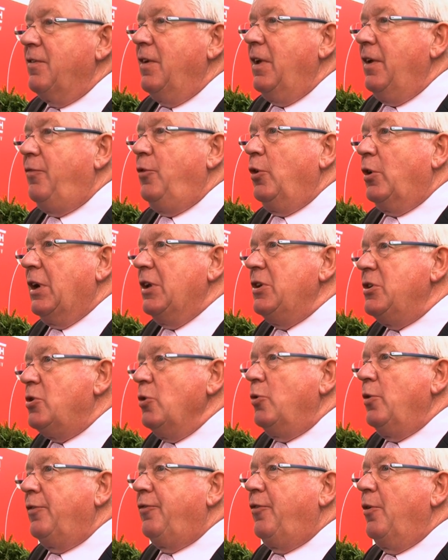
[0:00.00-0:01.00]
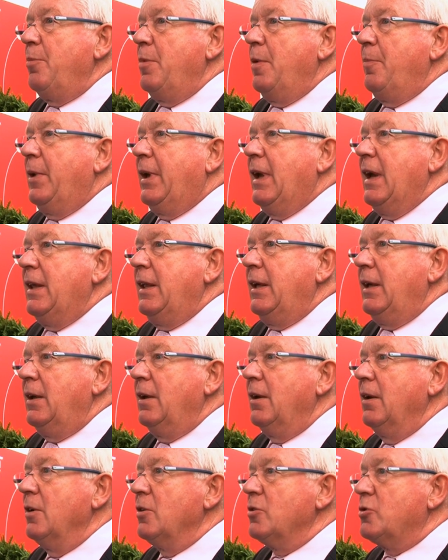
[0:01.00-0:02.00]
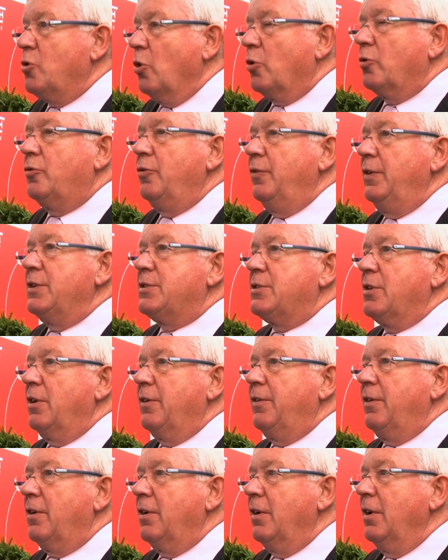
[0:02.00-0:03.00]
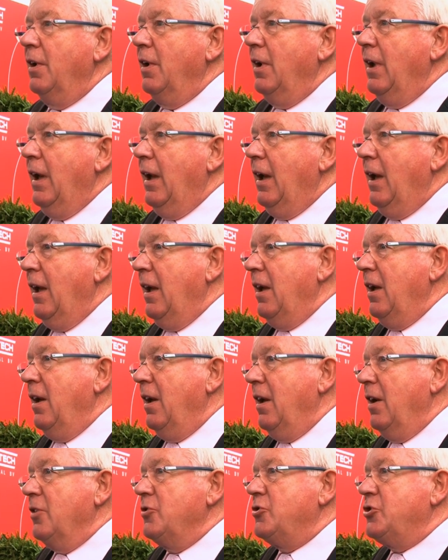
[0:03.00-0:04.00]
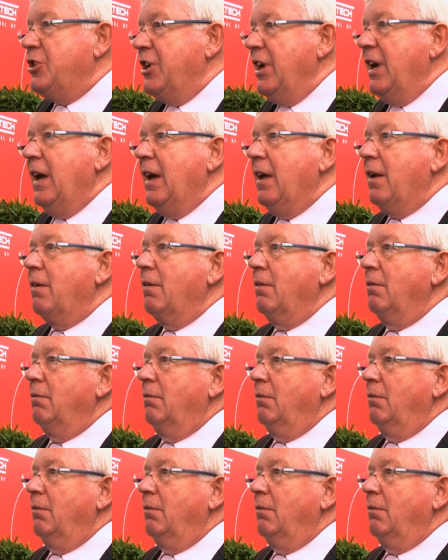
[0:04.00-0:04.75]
If you can do it from the beginning, talk to each other, share